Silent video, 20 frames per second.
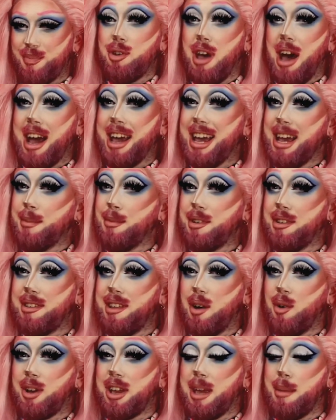I aim to
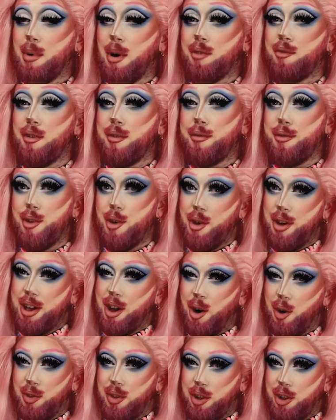still keep on reviewing
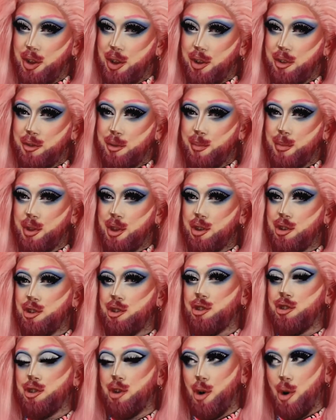all the looks from the
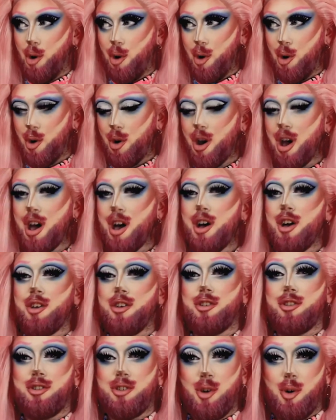show.
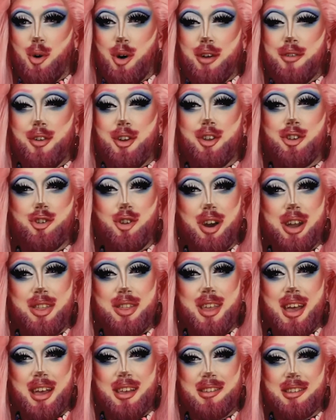So if you enjoyed
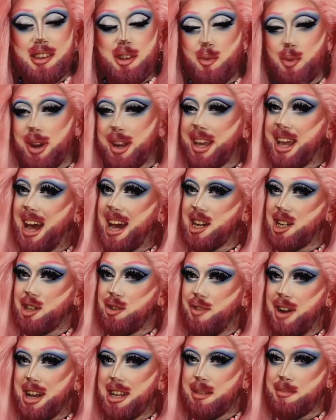this and you want to catch the
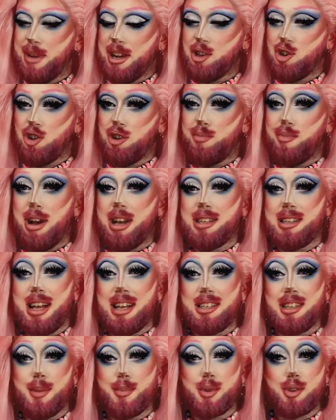rest, make sure to press that
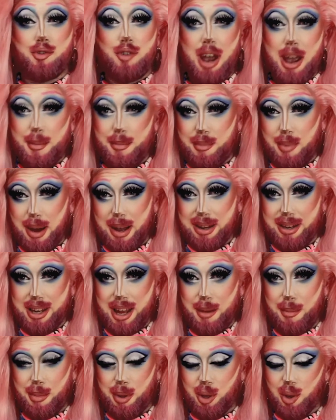subscribe button
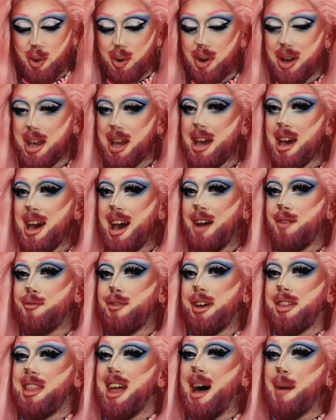down below and
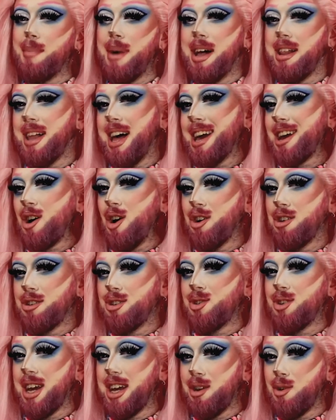ring that bell icon so
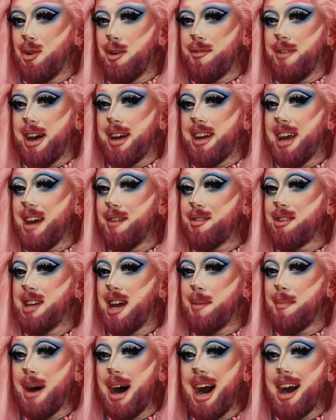you get notified every
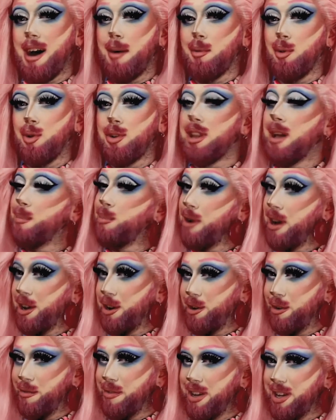time I upload a brand
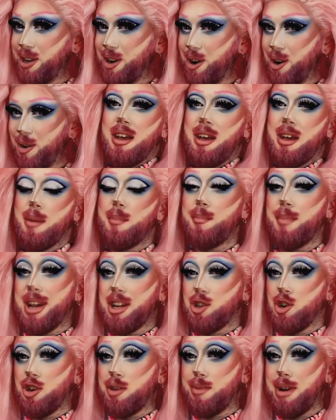new video. Make
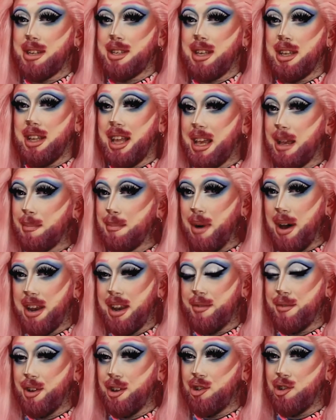sure to press the like button
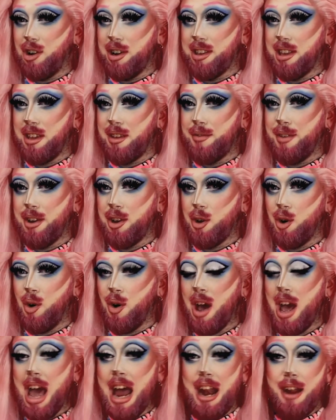if you enjoyed this video.
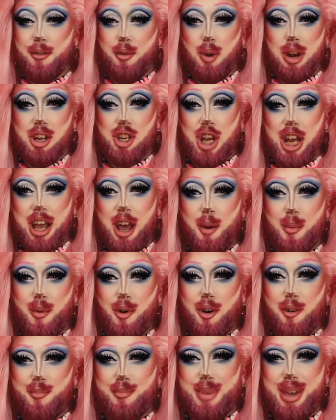If you want to check out
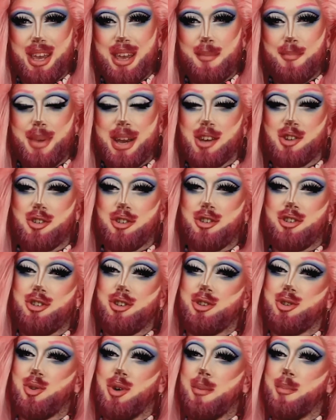more of me, make sure to do
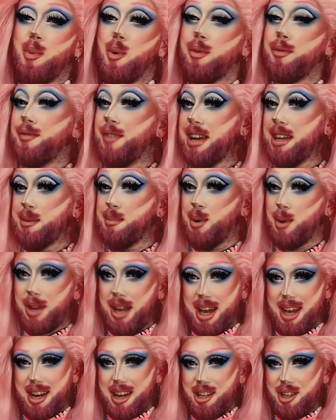so at both Facebook
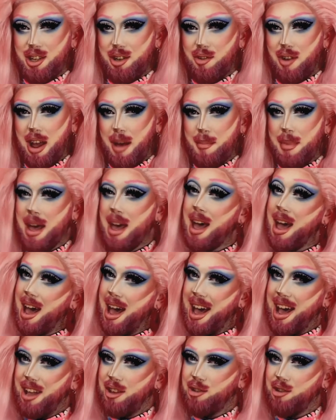and Instagram
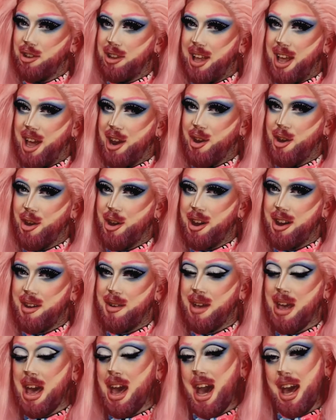at Julianne Hoore.
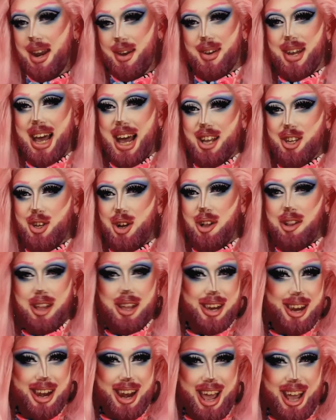And I'll catch y'all
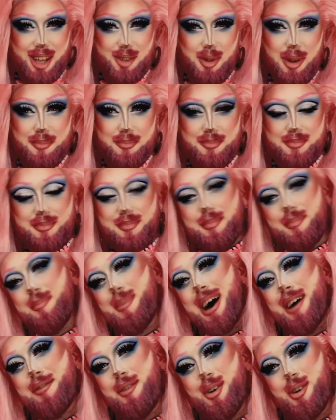in the next one.
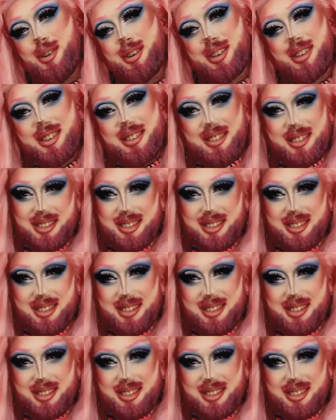Bye folks!